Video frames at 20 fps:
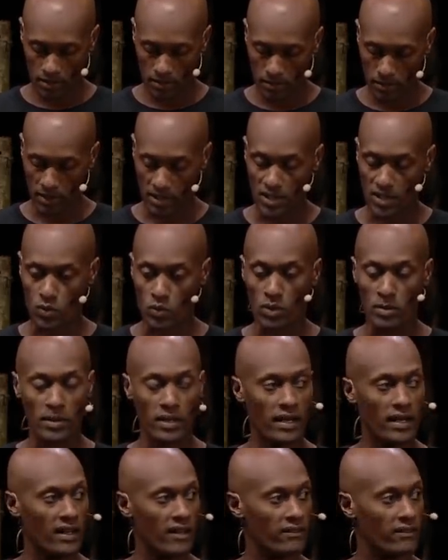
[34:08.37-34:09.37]
But these
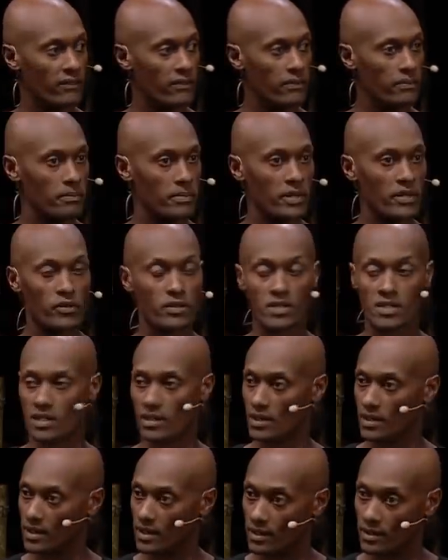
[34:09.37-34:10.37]
women have been
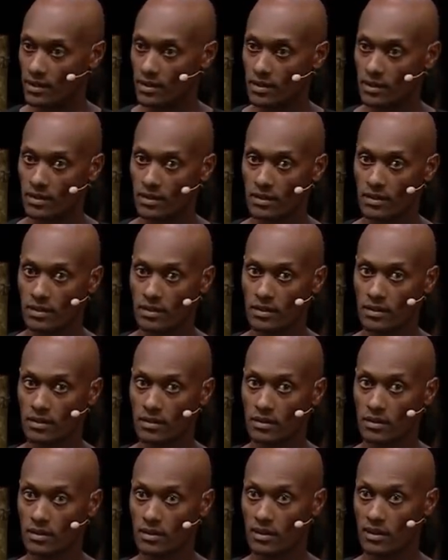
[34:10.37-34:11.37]
resilient.
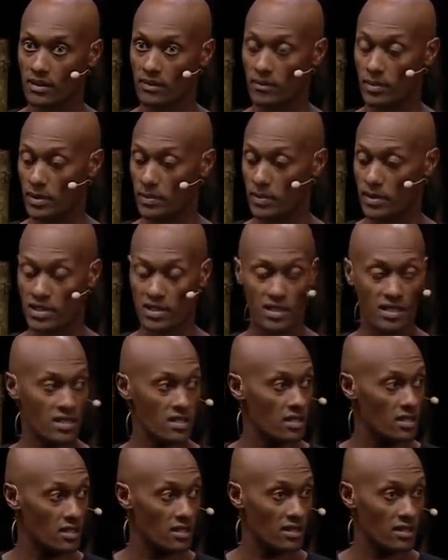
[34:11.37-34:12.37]
They've been
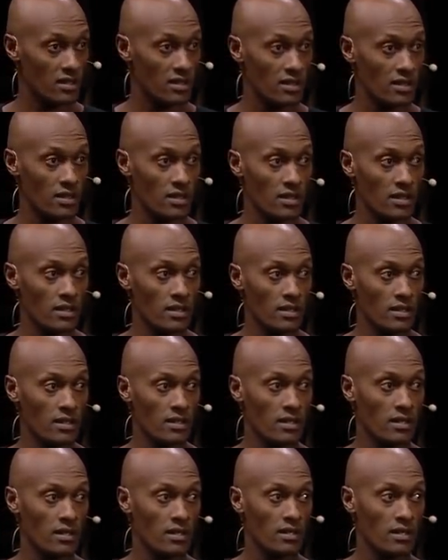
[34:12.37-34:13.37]
persistent.
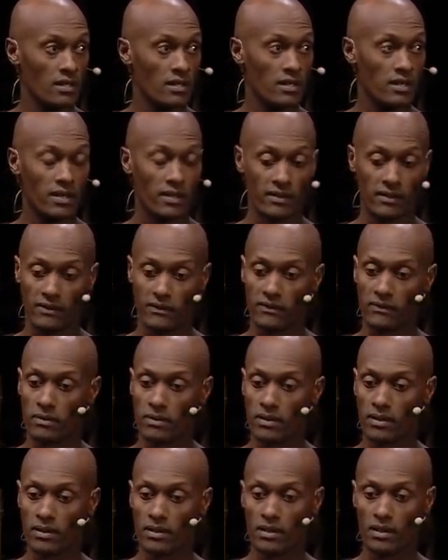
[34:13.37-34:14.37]
They've
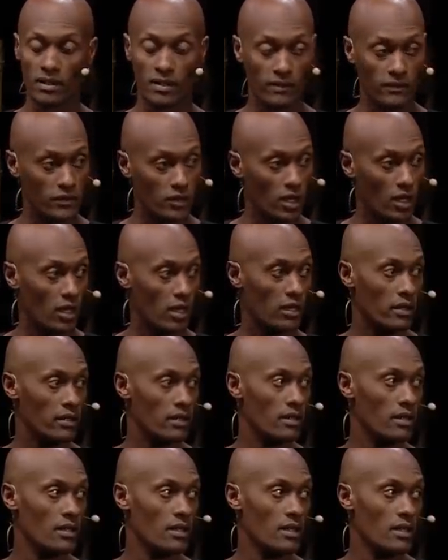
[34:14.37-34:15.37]
lived on.
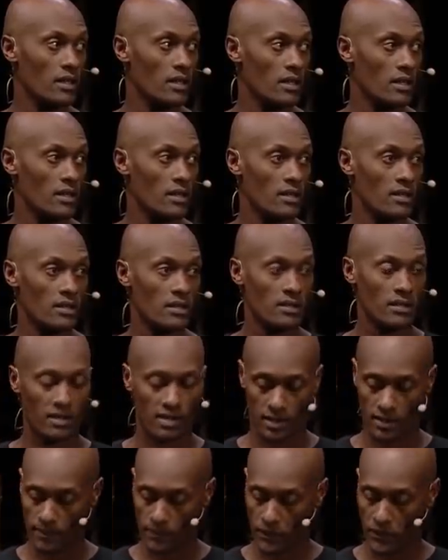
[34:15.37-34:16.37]

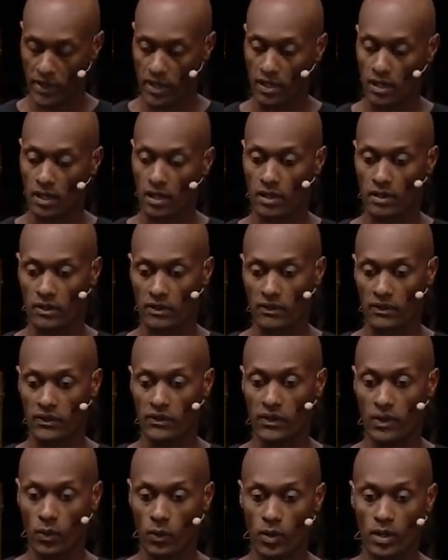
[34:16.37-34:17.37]
They are
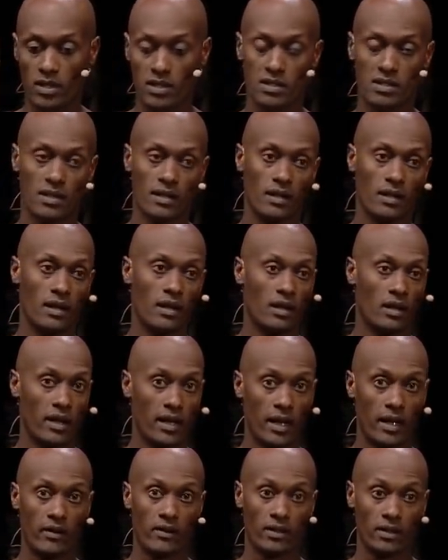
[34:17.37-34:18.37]
the ones that are
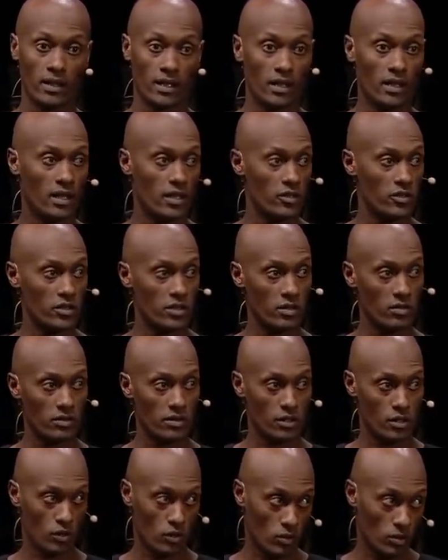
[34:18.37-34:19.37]
carrying that country on
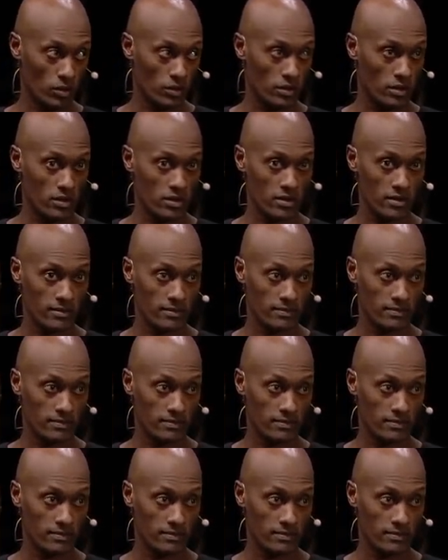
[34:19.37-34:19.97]
their shoulders.